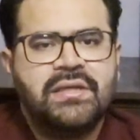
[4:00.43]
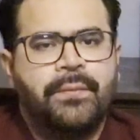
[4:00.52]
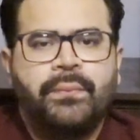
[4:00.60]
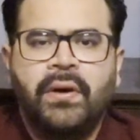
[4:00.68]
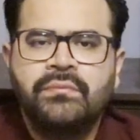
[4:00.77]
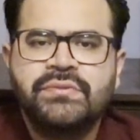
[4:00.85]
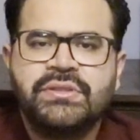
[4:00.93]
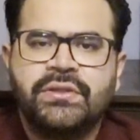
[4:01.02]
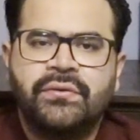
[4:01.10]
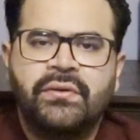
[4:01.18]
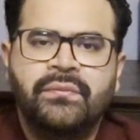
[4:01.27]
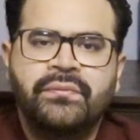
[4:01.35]
their pump
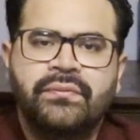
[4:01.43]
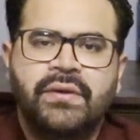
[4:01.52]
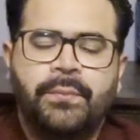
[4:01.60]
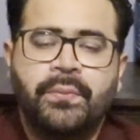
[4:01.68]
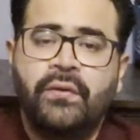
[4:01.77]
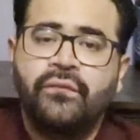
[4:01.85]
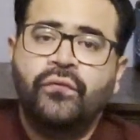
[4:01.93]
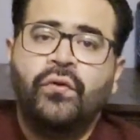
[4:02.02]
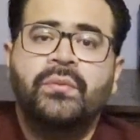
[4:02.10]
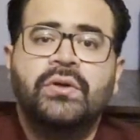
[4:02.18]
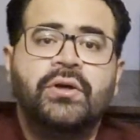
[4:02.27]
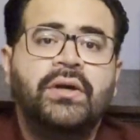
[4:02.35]
serum, their pump
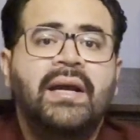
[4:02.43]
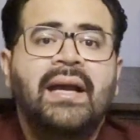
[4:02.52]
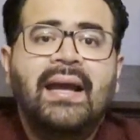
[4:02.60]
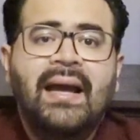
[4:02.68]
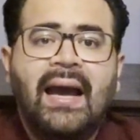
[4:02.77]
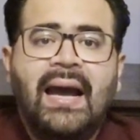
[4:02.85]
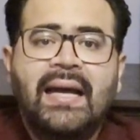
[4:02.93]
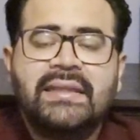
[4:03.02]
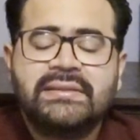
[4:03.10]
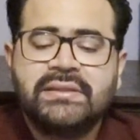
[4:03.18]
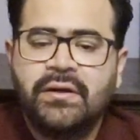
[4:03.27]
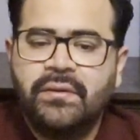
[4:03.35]
formula
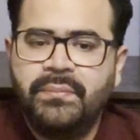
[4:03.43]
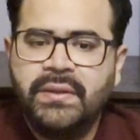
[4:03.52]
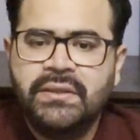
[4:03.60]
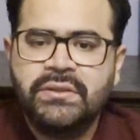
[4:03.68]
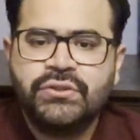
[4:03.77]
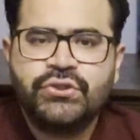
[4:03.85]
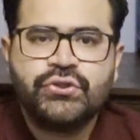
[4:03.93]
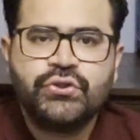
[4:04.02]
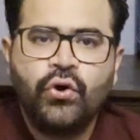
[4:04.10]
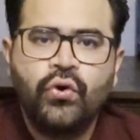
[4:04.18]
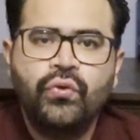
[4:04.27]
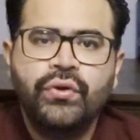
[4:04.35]
has been
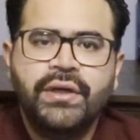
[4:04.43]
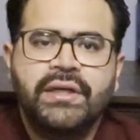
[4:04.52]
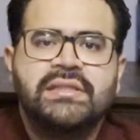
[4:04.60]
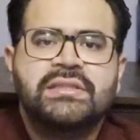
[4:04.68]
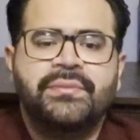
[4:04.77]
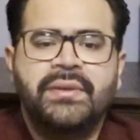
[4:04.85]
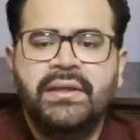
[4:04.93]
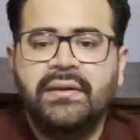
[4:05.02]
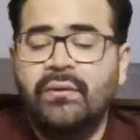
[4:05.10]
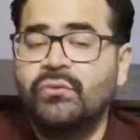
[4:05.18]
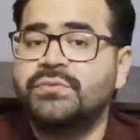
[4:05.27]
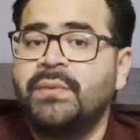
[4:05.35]
so good to me.
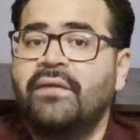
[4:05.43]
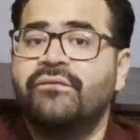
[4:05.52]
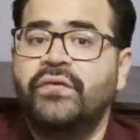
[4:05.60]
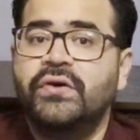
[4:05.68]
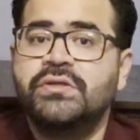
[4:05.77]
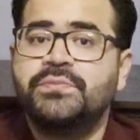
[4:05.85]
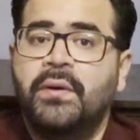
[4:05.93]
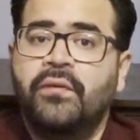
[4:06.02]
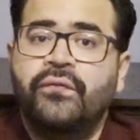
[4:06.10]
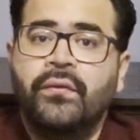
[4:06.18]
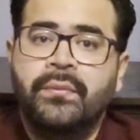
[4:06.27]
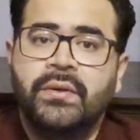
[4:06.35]
It was my first pump
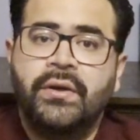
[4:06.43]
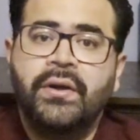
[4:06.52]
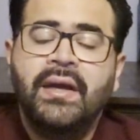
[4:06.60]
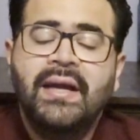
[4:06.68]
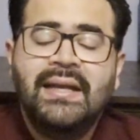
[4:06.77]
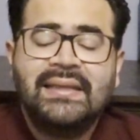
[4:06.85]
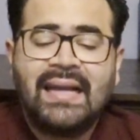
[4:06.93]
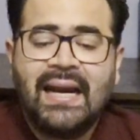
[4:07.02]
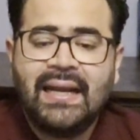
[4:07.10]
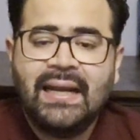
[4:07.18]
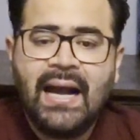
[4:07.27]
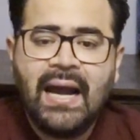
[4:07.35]
formula that I
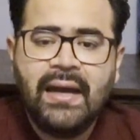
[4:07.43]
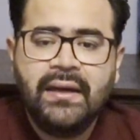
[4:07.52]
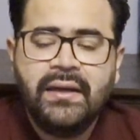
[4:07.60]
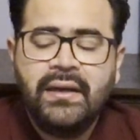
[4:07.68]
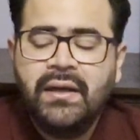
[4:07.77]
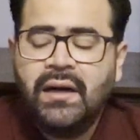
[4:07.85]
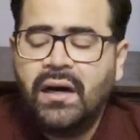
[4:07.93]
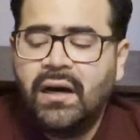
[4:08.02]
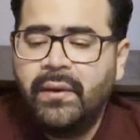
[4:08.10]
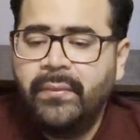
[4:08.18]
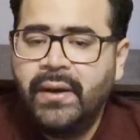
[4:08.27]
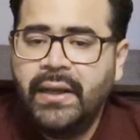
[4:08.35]
got.
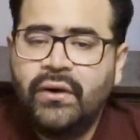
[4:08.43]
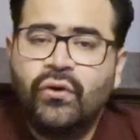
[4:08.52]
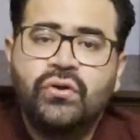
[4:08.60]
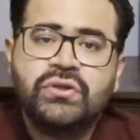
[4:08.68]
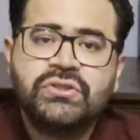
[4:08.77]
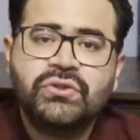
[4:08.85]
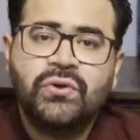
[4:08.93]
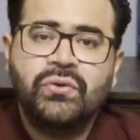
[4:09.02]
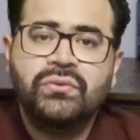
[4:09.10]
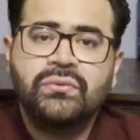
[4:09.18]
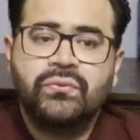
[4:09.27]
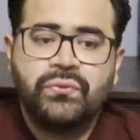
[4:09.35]
And
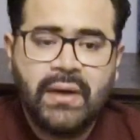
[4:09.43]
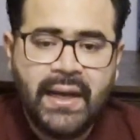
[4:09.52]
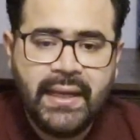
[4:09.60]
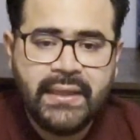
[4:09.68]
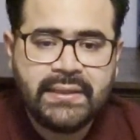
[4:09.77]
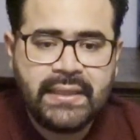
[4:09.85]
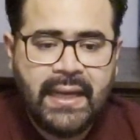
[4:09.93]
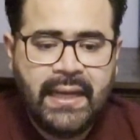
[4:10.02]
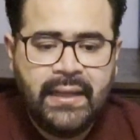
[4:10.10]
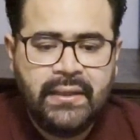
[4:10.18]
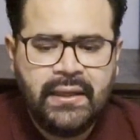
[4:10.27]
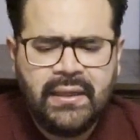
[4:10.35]
also Rect,
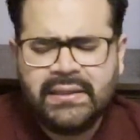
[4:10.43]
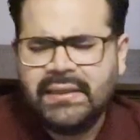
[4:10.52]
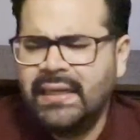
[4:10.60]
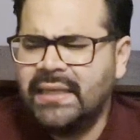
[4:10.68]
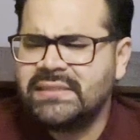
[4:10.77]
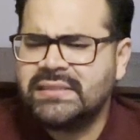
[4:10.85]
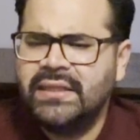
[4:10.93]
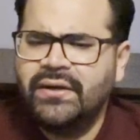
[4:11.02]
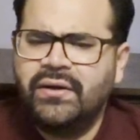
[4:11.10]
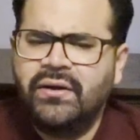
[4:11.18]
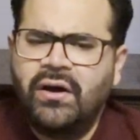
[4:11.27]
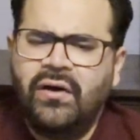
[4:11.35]
and I guess
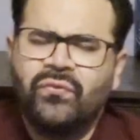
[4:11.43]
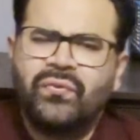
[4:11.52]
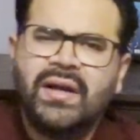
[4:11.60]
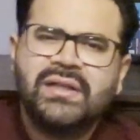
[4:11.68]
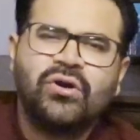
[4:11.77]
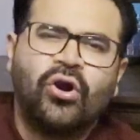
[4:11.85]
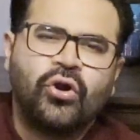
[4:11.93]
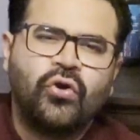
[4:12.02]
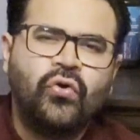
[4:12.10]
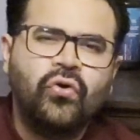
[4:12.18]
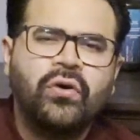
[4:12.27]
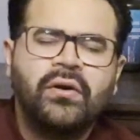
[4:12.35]
their Rect
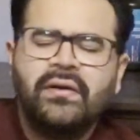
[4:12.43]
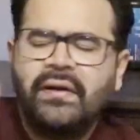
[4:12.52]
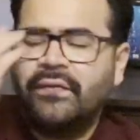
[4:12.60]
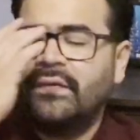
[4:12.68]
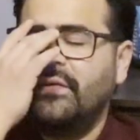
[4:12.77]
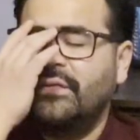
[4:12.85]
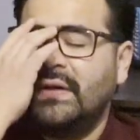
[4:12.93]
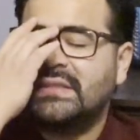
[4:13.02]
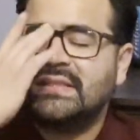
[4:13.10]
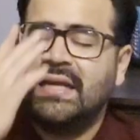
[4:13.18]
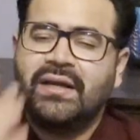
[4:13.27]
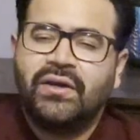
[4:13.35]
Hardcore, if I
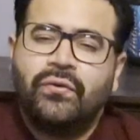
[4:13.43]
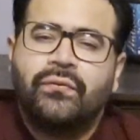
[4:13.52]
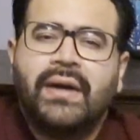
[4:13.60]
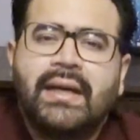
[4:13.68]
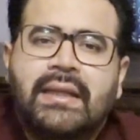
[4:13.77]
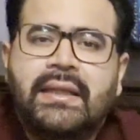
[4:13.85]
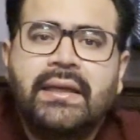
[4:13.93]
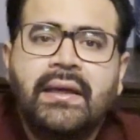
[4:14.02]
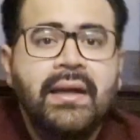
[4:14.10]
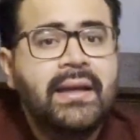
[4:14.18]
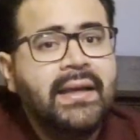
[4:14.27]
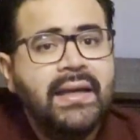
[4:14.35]
said it correctly,
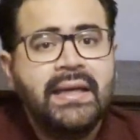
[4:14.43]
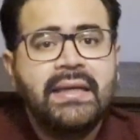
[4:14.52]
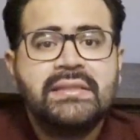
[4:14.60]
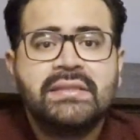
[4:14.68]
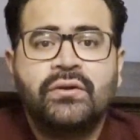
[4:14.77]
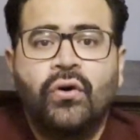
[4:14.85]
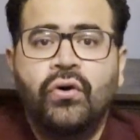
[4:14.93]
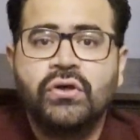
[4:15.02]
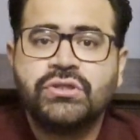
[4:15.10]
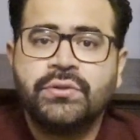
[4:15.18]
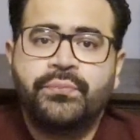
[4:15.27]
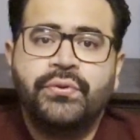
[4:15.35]
is an
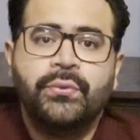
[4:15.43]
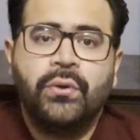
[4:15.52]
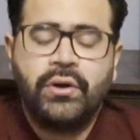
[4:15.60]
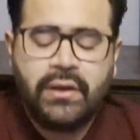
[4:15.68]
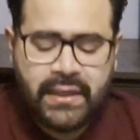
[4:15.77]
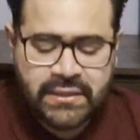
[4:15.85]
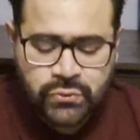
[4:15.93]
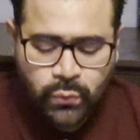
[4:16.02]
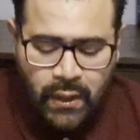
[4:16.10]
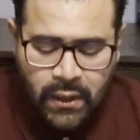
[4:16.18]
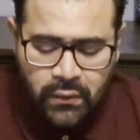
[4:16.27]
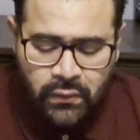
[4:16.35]
awesome pre-workout as
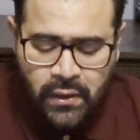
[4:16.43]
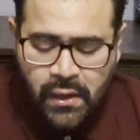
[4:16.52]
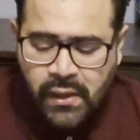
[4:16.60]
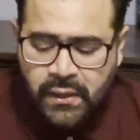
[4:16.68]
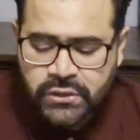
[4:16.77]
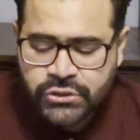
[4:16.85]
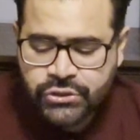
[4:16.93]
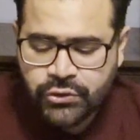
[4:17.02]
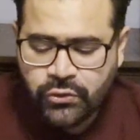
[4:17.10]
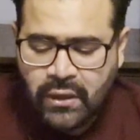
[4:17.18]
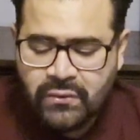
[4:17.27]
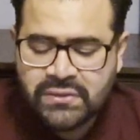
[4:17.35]
well.
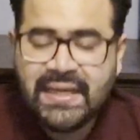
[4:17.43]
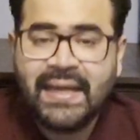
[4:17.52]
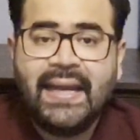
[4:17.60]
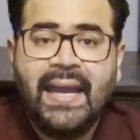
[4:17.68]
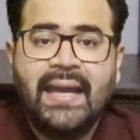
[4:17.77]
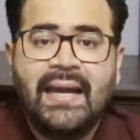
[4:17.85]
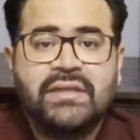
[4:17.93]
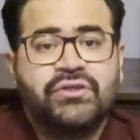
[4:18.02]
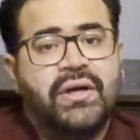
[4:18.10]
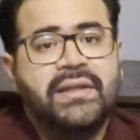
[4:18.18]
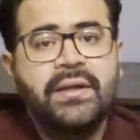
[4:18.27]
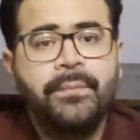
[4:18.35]
So I was like, hey, I
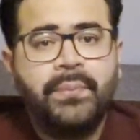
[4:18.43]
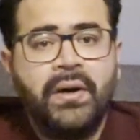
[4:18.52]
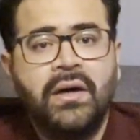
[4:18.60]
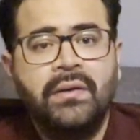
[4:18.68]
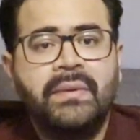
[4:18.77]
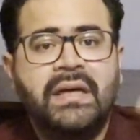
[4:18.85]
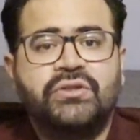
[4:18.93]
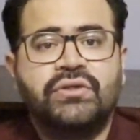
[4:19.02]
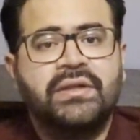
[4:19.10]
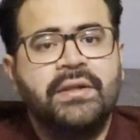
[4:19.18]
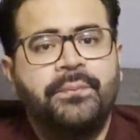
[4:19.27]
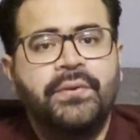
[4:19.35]
tried their pump, I
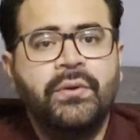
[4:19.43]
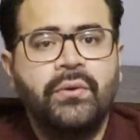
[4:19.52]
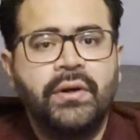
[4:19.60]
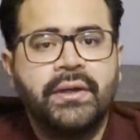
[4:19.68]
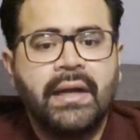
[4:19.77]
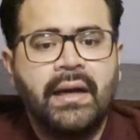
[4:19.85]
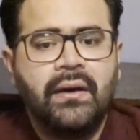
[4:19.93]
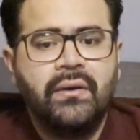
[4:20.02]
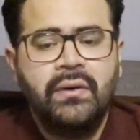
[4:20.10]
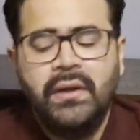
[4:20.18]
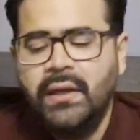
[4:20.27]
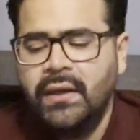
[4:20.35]
tried their
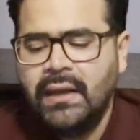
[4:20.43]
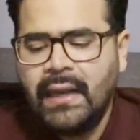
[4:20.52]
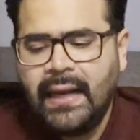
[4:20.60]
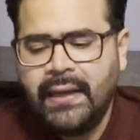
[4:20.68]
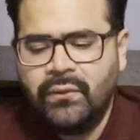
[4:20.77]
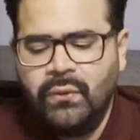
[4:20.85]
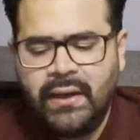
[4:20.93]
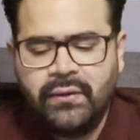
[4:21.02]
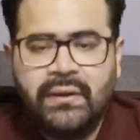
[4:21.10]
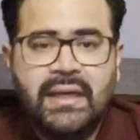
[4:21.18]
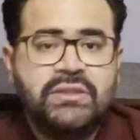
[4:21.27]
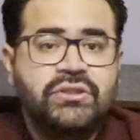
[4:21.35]
pre-workout, like, why
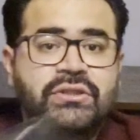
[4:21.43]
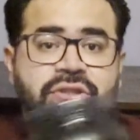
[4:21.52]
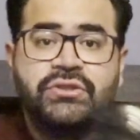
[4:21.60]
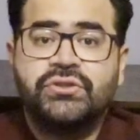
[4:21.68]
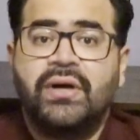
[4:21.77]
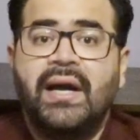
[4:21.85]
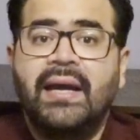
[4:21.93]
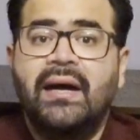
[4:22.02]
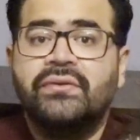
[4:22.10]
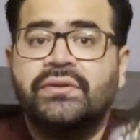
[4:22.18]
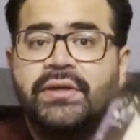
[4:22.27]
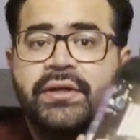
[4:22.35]
don't I just try
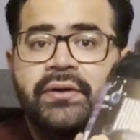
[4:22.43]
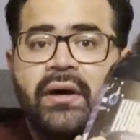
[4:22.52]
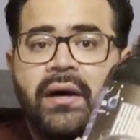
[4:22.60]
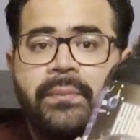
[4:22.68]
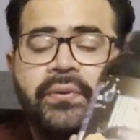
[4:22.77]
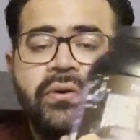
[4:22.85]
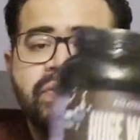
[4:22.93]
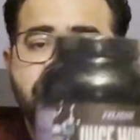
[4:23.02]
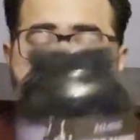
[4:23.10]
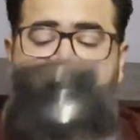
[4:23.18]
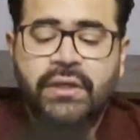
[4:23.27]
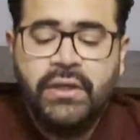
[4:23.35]
out their
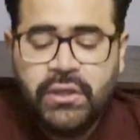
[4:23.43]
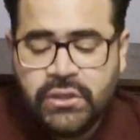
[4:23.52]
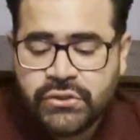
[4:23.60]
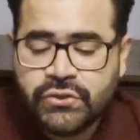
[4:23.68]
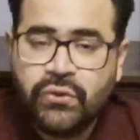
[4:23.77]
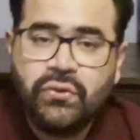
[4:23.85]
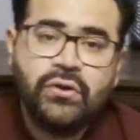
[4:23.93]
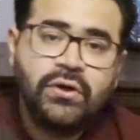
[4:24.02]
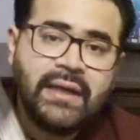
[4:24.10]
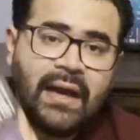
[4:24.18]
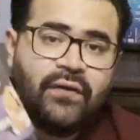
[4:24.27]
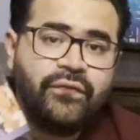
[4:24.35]
protein? So
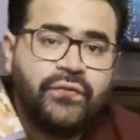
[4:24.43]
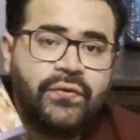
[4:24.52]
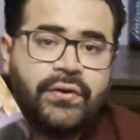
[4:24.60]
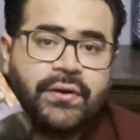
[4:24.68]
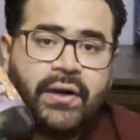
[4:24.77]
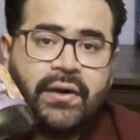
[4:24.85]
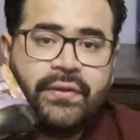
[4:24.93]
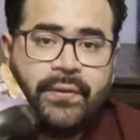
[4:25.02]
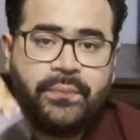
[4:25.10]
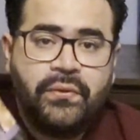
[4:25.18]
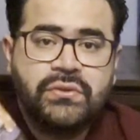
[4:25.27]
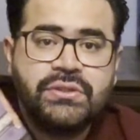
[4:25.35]
look out for their
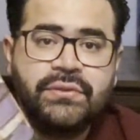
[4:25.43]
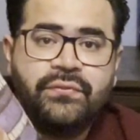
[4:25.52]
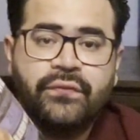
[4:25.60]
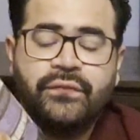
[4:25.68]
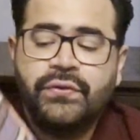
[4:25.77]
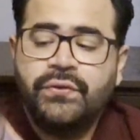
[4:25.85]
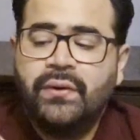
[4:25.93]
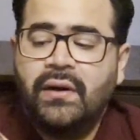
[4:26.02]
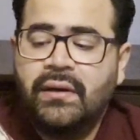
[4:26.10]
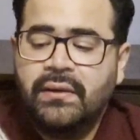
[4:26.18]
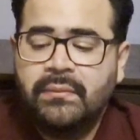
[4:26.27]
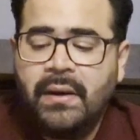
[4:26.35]
protein
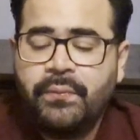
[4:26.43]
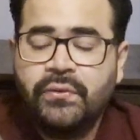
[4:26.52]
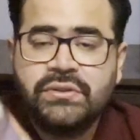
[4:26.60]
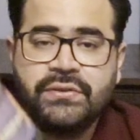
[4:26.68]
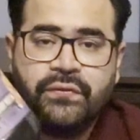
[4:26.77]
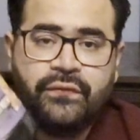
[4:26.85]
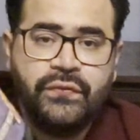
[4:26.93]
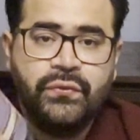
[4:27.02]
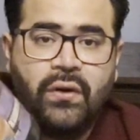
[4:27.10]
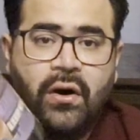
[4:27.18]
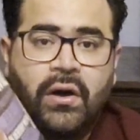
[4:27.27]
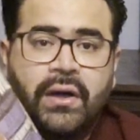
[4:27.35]
review, my protein
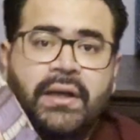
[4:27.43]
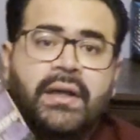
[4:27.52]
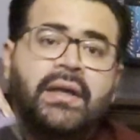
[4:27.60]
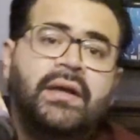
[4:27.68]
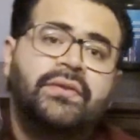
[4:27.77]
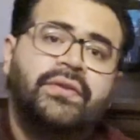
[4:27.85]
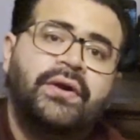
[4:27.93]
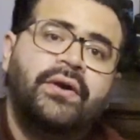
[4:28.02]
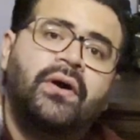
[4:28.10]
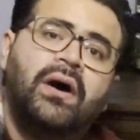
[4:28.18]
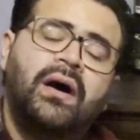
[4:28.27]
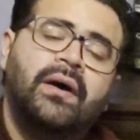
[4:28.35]
review on their